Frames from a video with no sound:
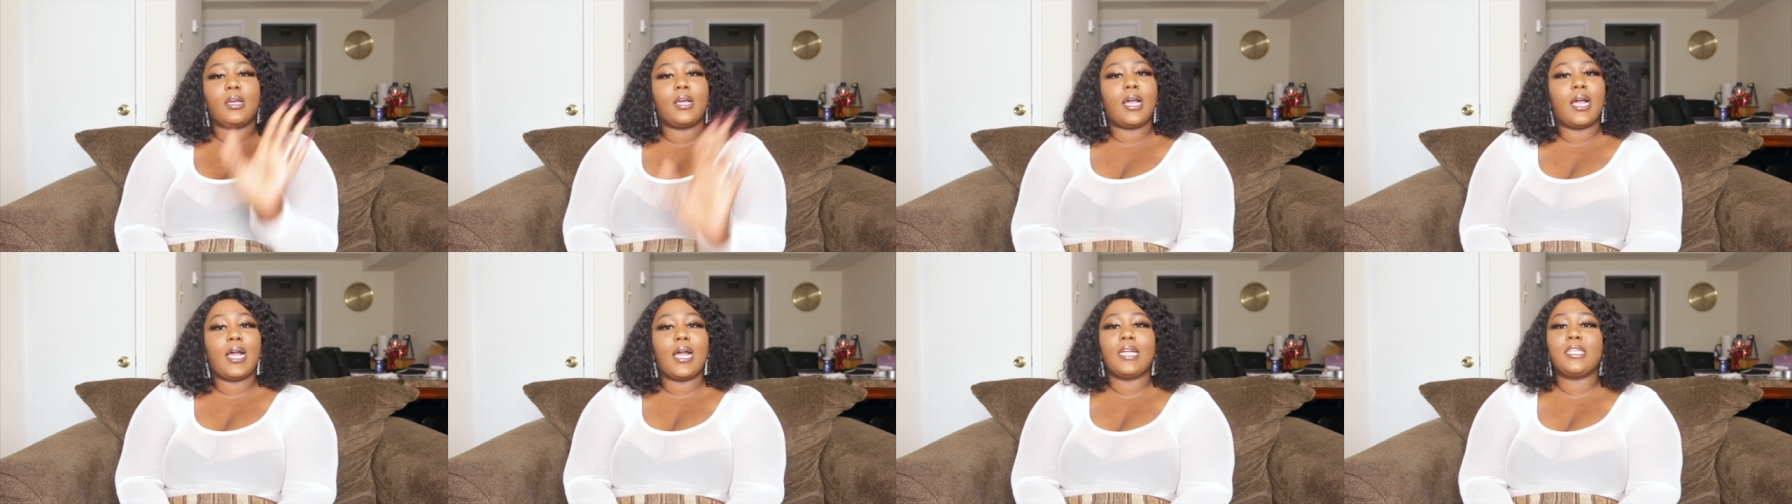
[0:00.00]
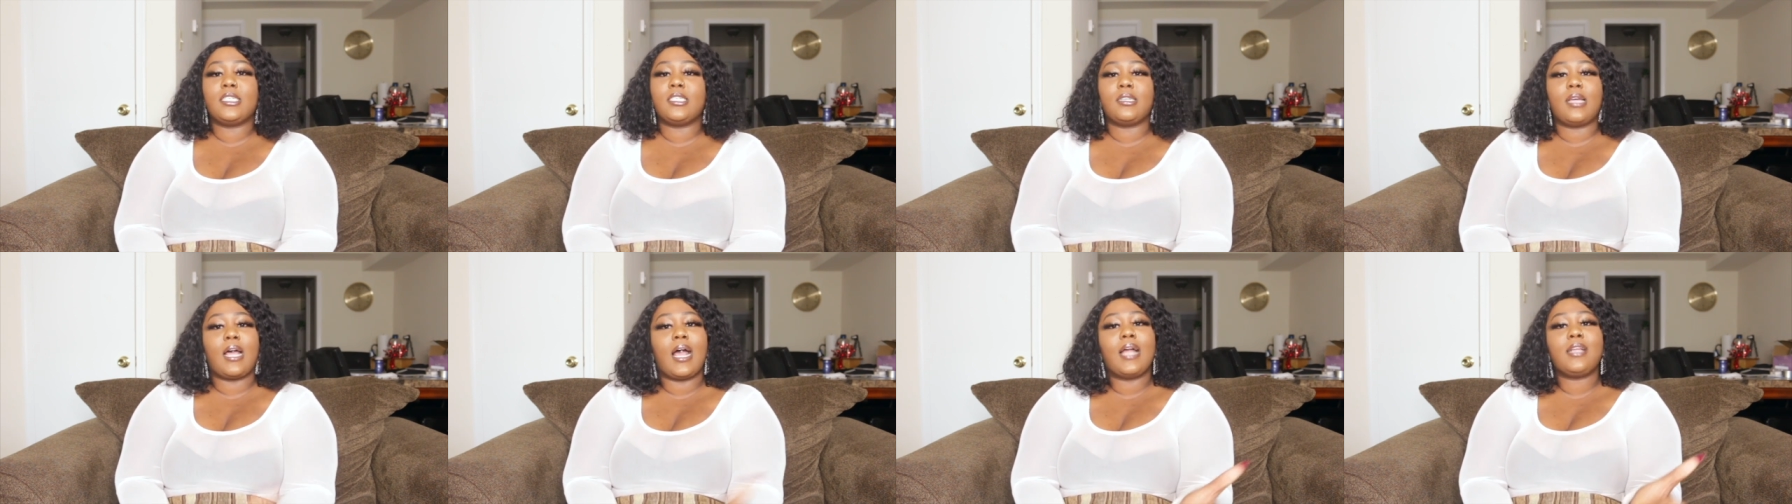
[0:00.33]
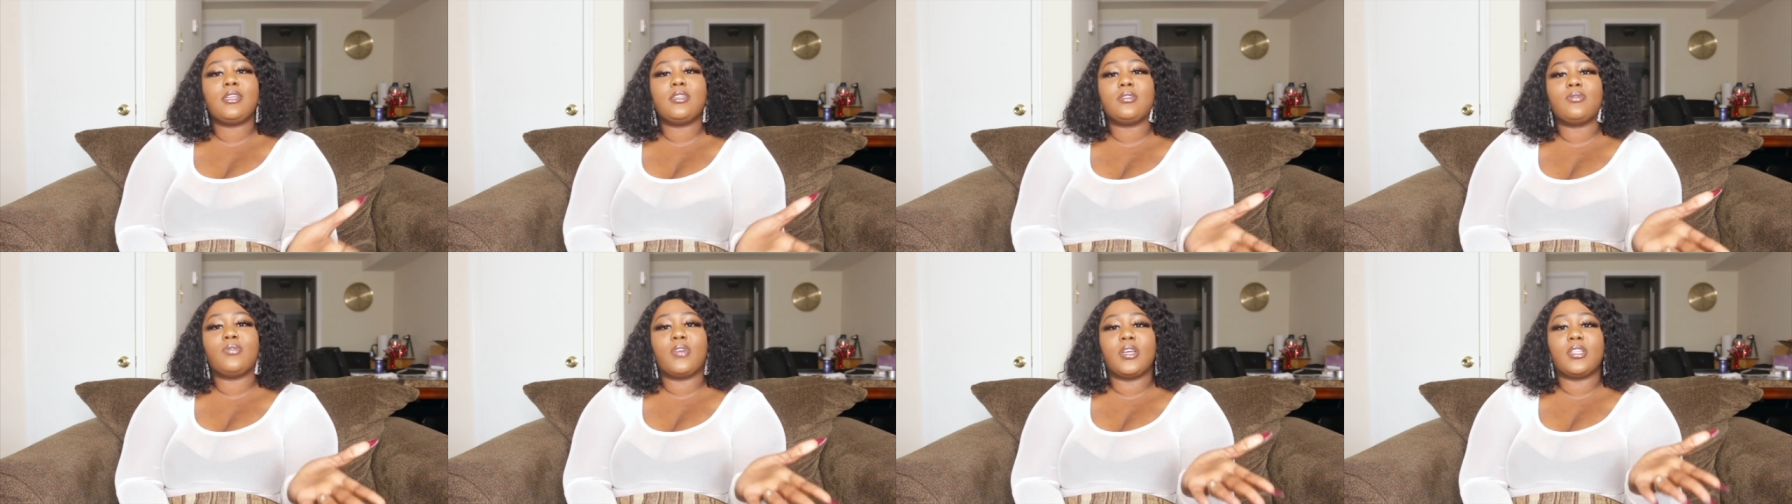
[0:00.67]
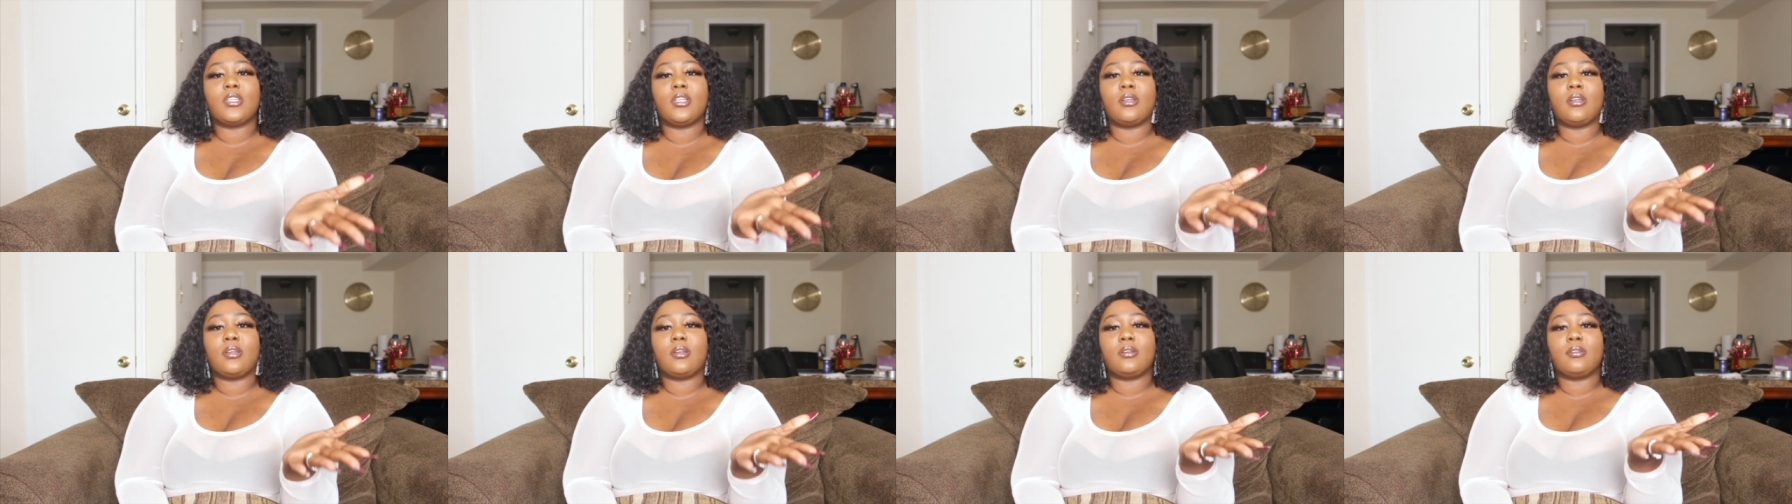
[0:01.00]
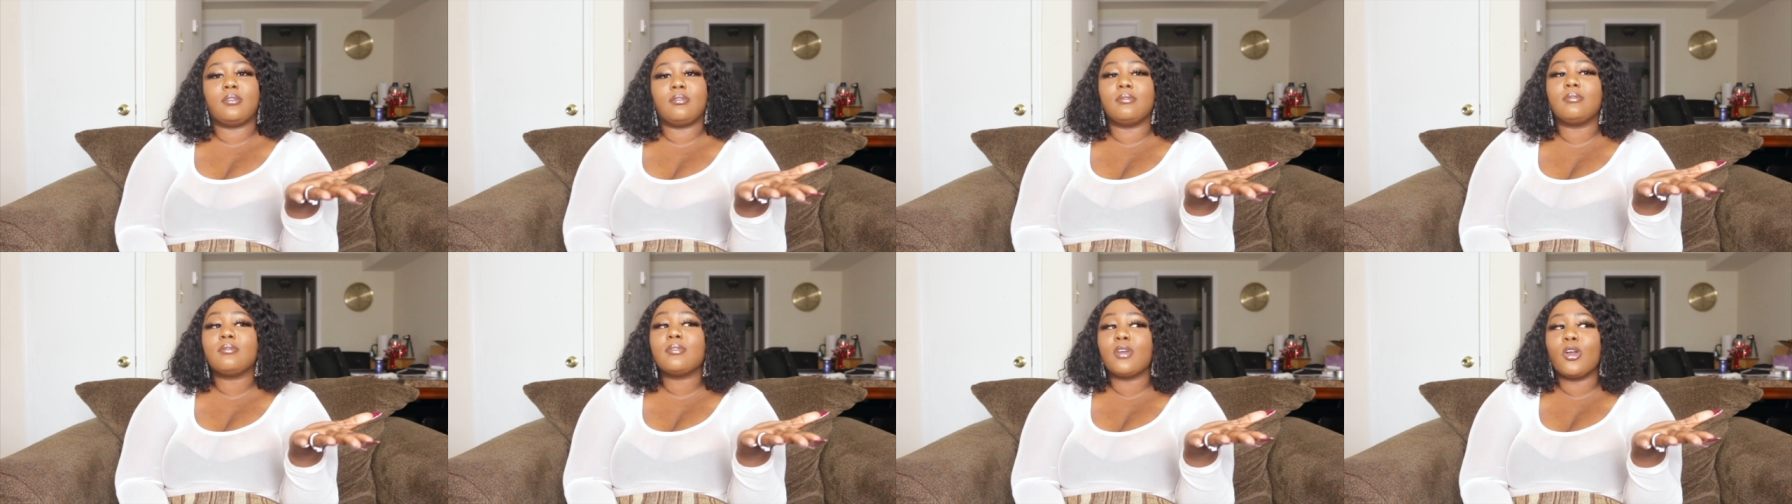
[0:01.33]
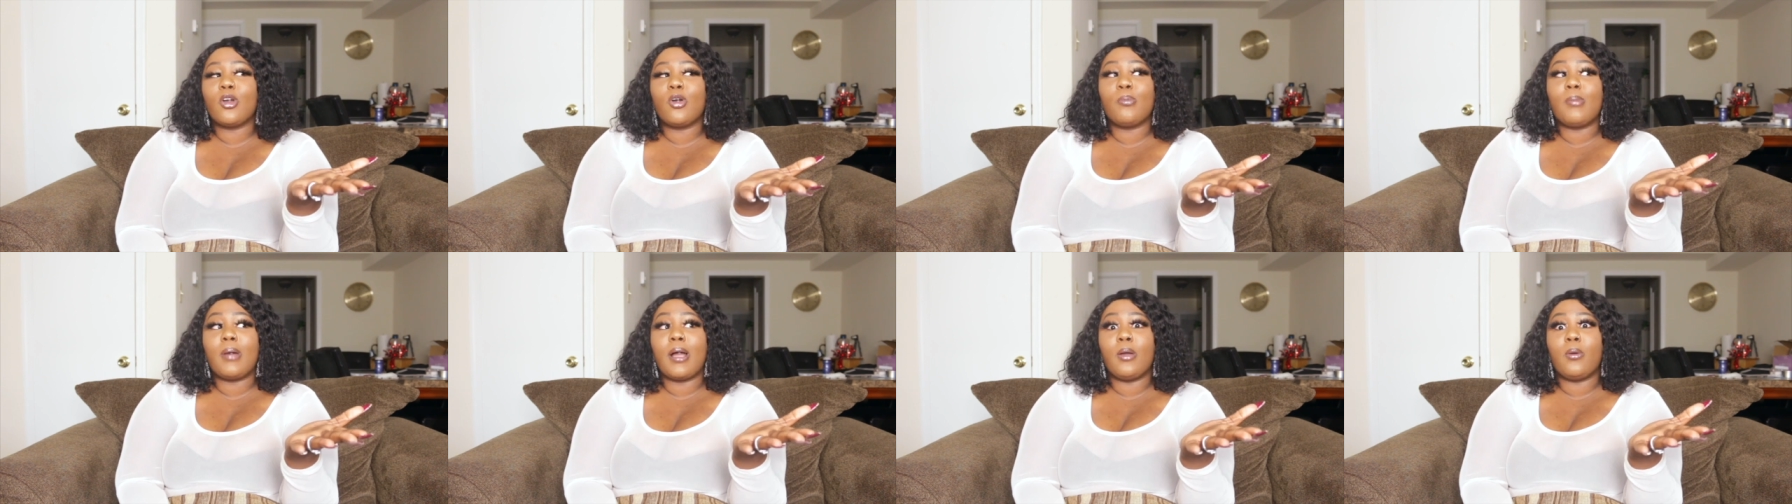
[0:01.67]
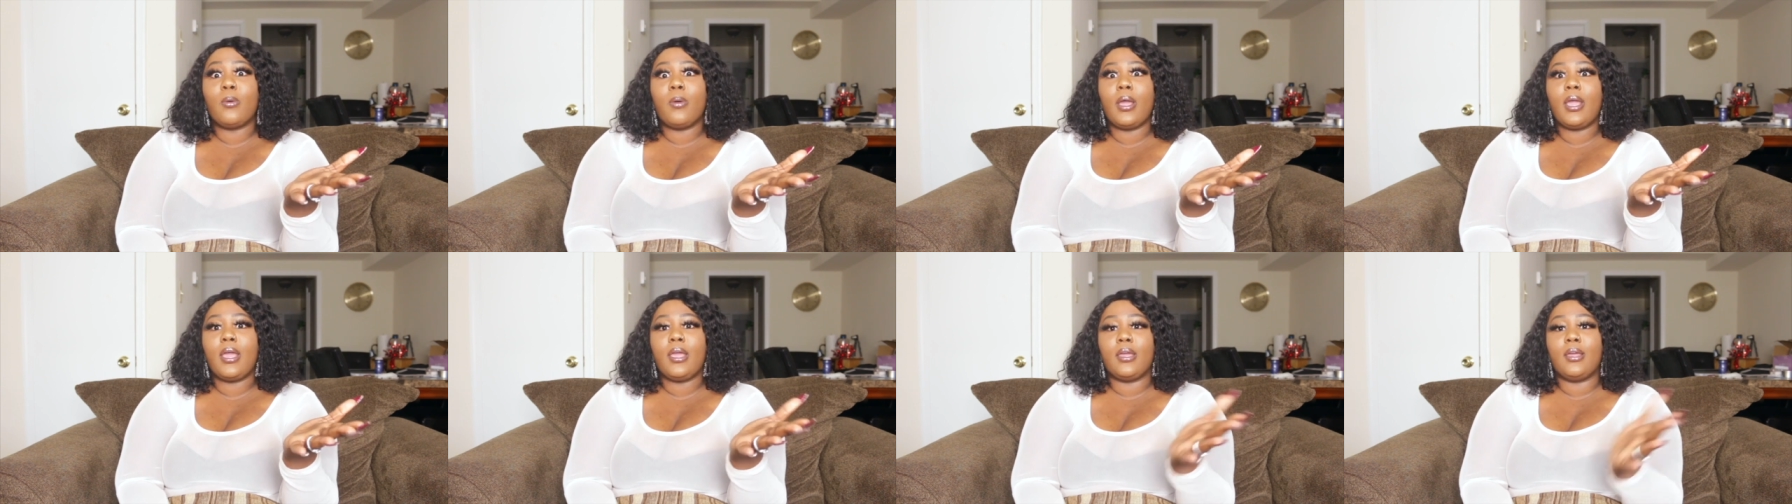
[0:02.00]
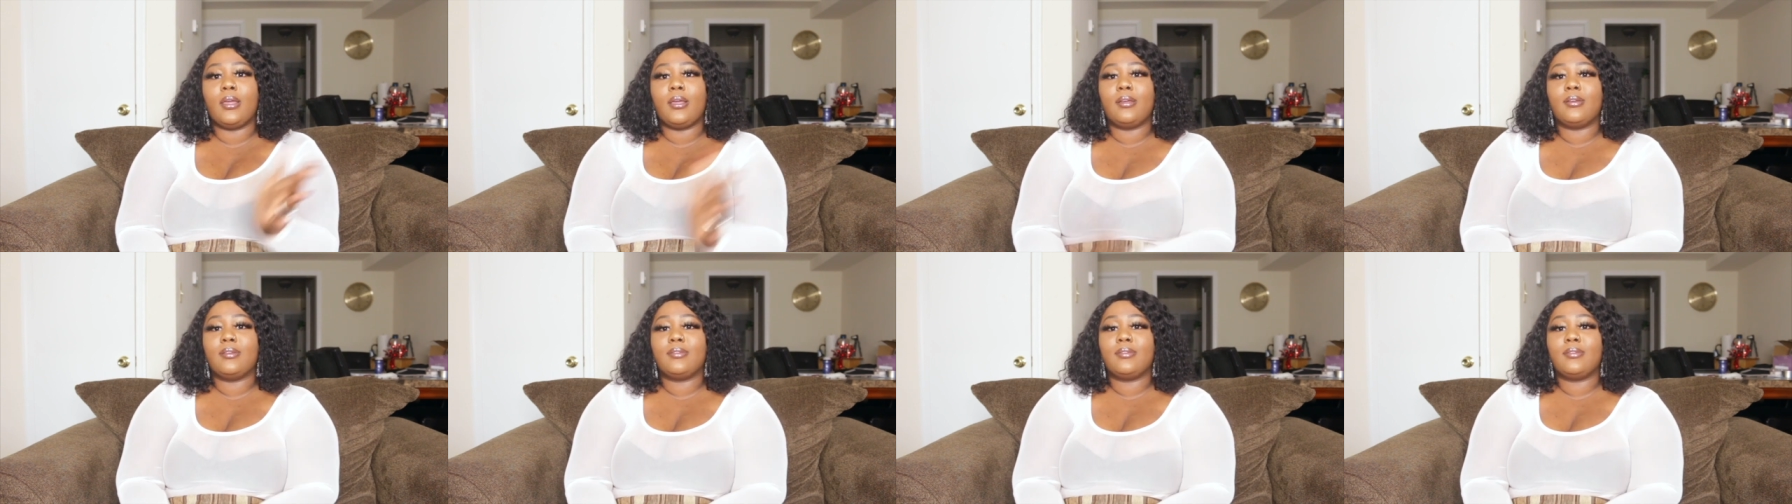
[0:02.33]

I, I just rather go my way.